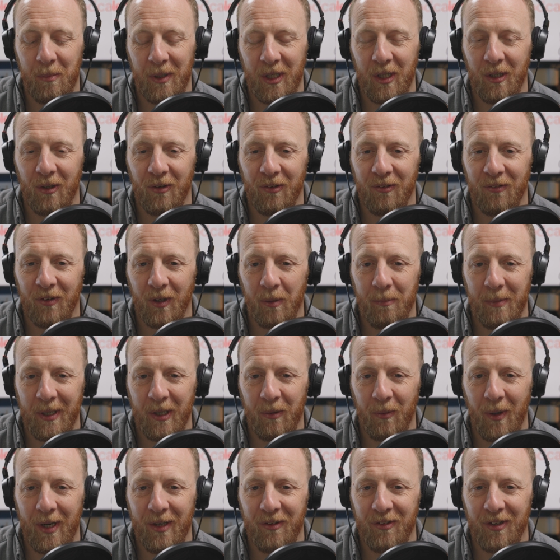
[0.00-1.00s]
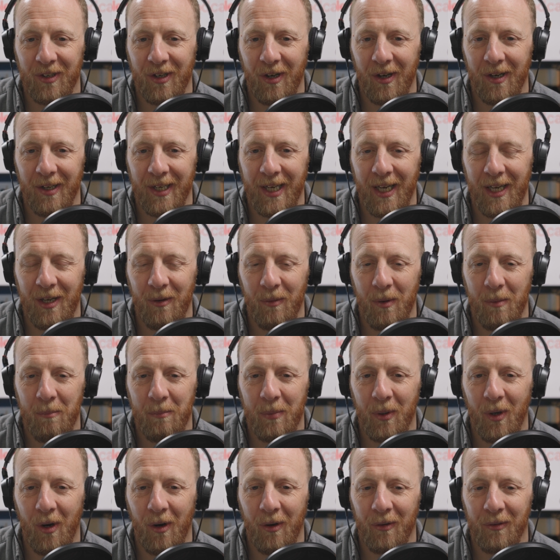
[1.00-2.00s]
could be useful. It'd be great to kind of get your
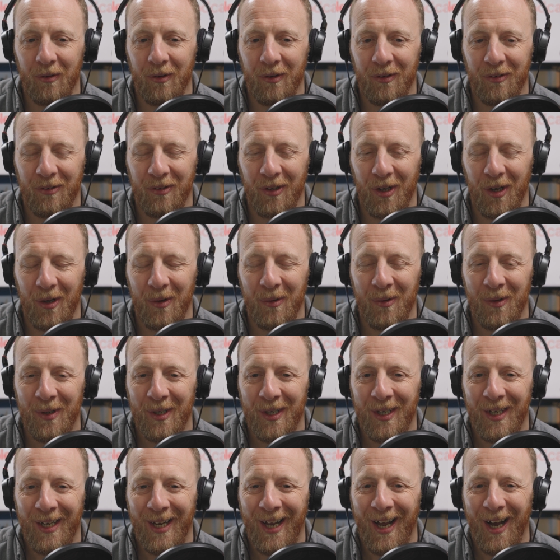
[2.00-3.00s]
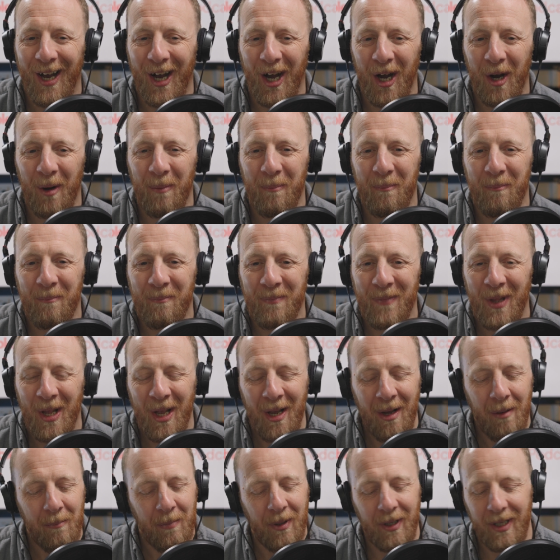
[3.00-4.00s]
input on. So,
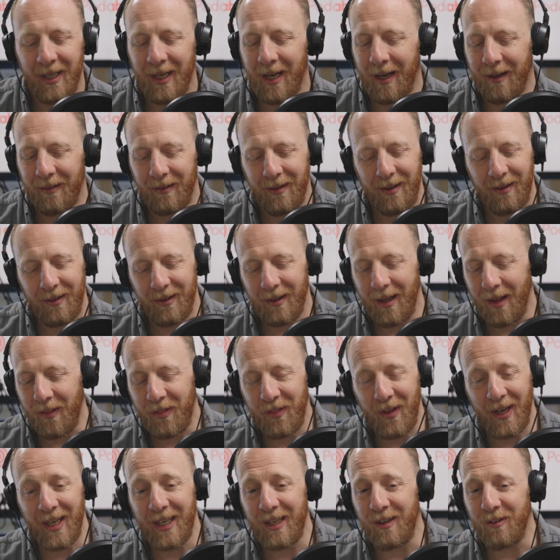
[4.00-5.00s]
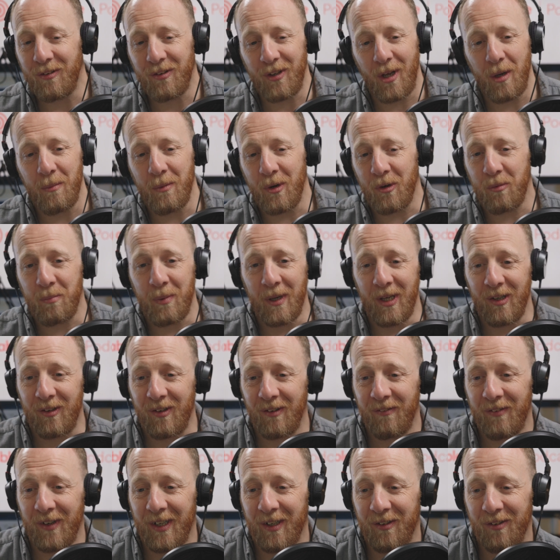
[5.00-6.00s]
but yeah, thank you so much,
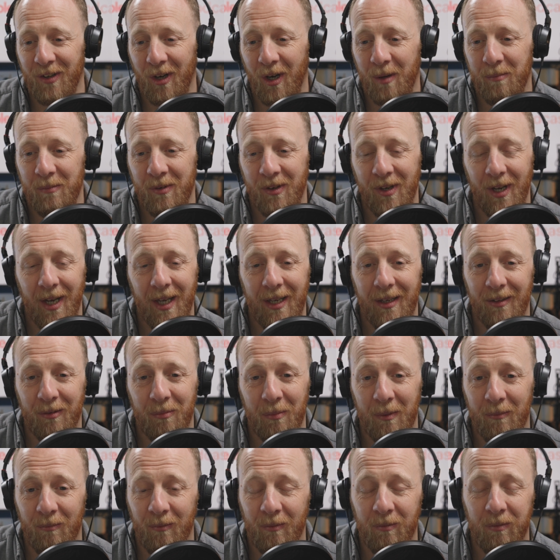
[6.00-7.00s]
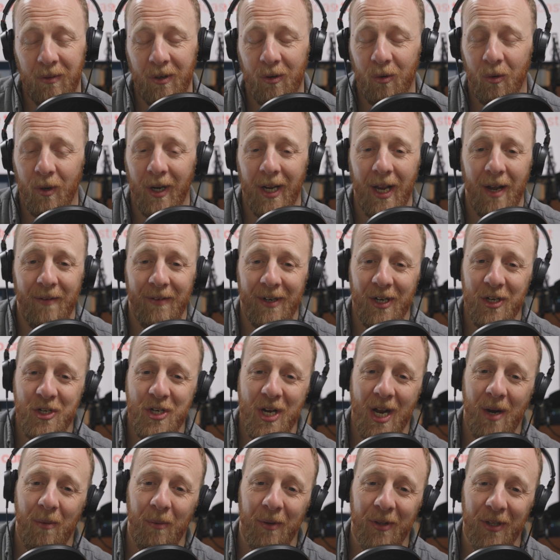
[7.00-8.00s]
Peter, for your time today. It's been great having a
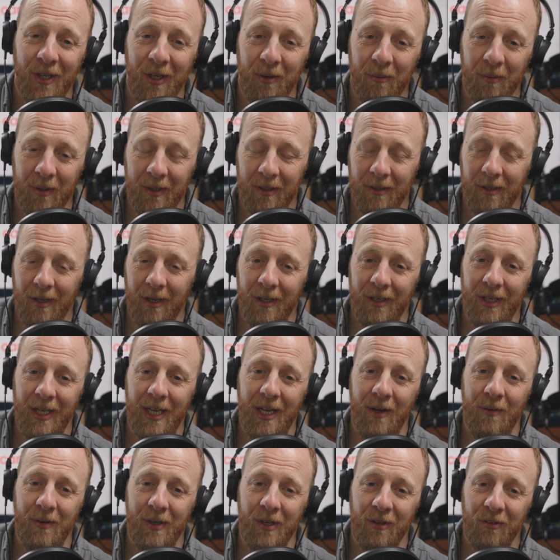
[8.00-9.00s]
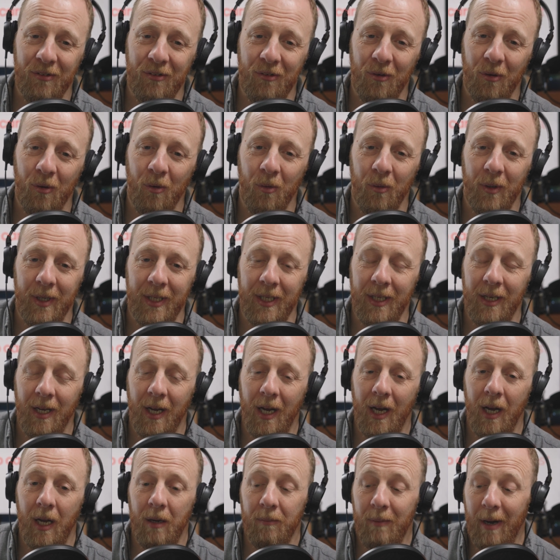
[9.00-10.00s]
chat with you and hearing your
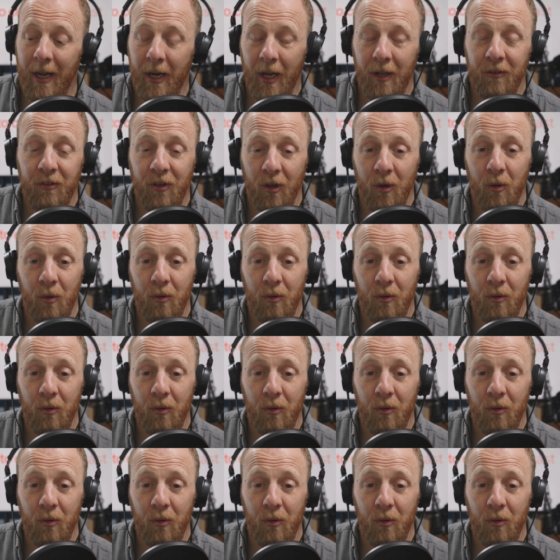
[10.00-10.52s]
story. And I